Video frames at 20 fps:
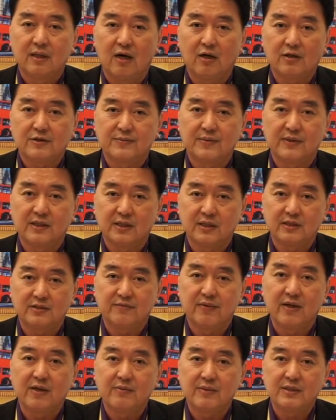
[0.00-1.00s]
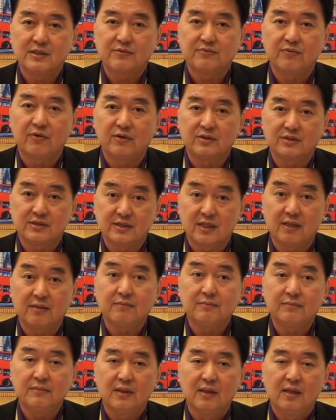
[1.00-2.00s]
Oxford is famous for some
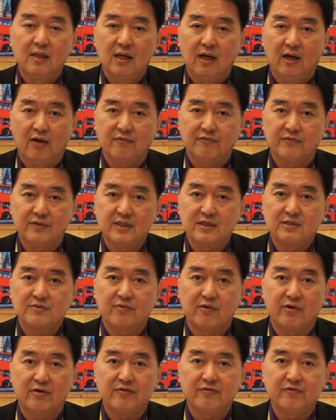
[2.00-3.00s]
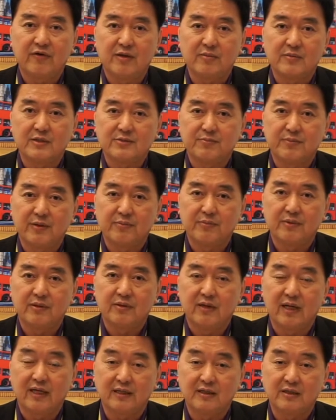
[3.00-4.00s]
of these very famous people
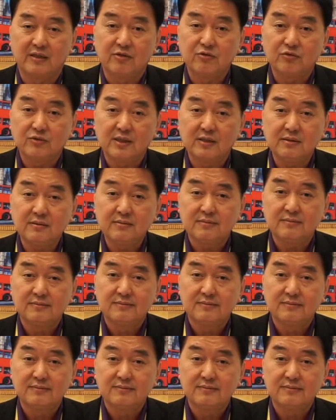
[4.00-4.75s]
like Newton.